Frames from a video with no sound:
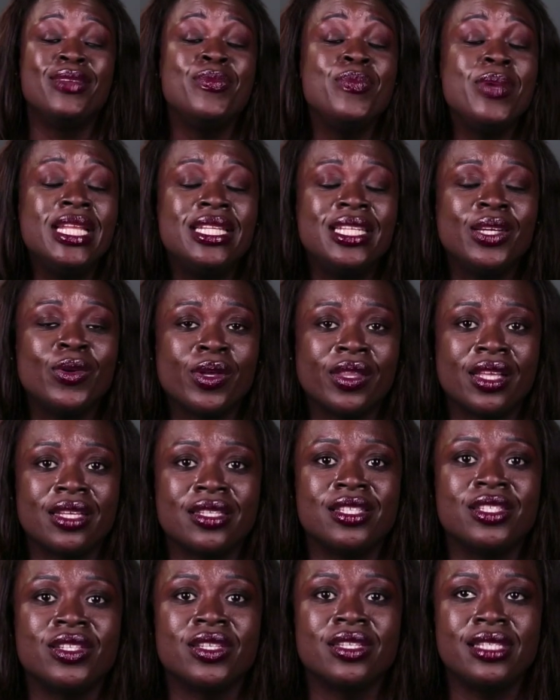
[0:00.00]
And meeting with
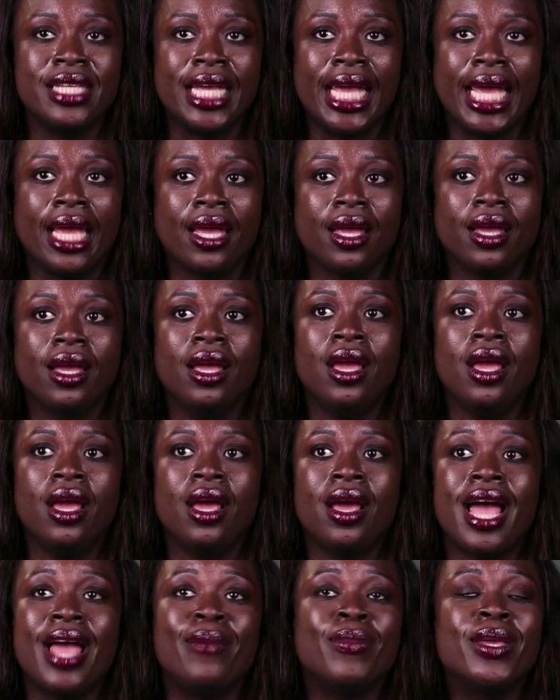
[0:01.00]
us is just saying,
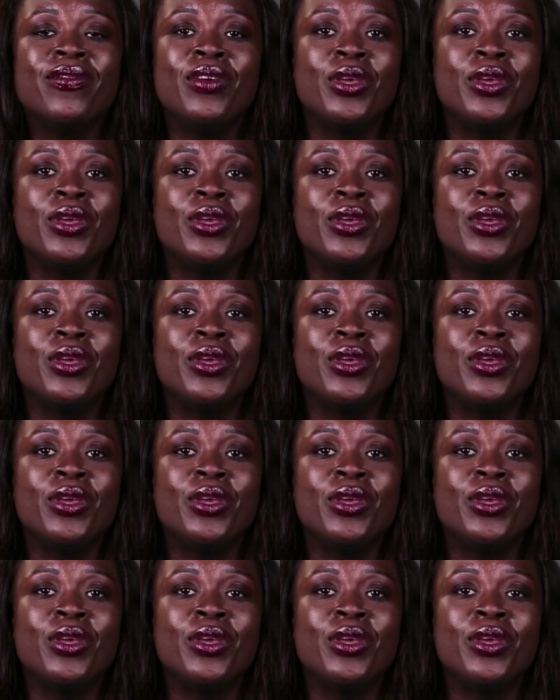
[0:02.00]
I'm